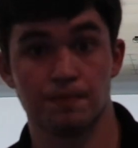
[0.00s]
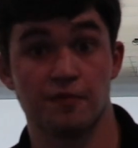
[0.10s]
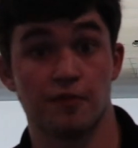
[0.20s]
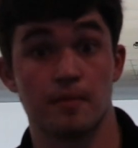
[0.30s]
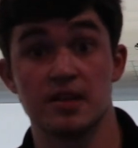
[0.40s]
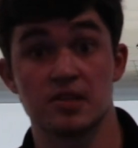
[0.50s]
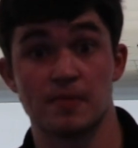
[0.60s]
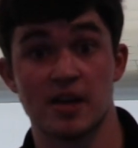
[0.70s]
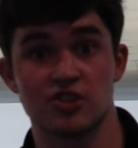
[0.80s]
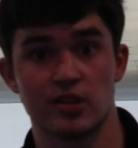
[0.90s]
for me
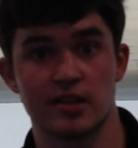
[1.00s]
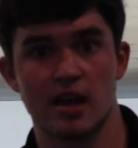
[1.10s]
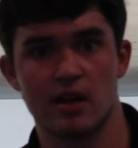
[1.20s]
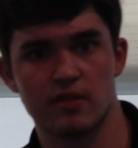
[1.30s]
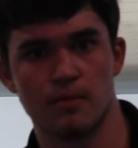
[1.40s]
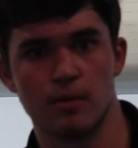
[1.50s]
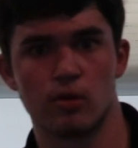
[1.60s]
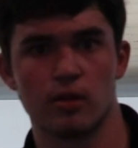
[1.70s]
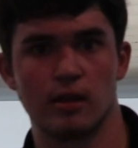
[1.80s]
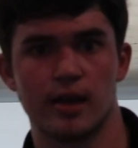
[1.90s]
especially, kind of in the
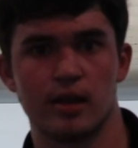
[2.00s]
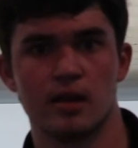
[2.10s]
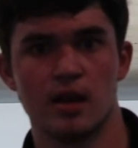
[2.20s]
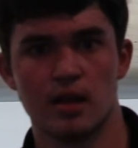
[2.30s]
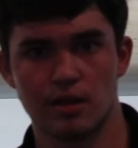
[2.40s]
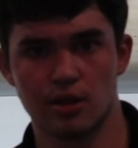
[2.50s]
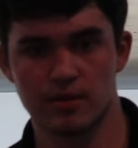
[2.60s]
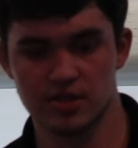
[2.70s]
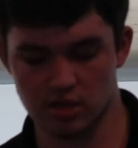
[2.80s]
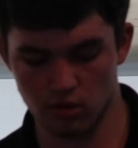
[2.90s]
middle of the lane, a little
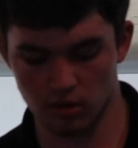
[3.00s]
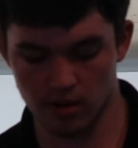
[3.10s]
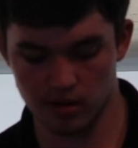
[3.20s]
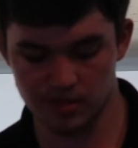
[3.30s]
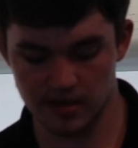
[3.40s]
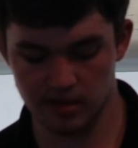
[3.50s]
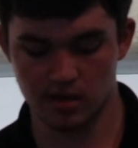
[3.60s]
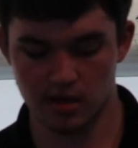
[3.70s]
bit slower ball speed.